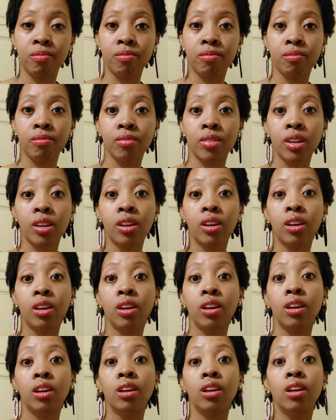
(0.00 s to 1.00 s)

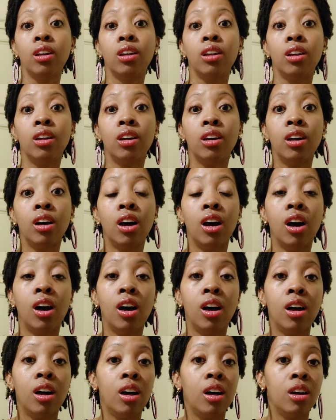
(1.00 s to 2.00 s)

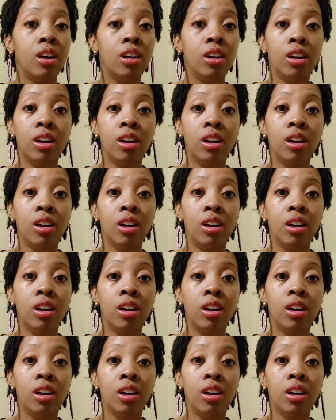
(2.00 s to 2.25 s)
(no one is talking)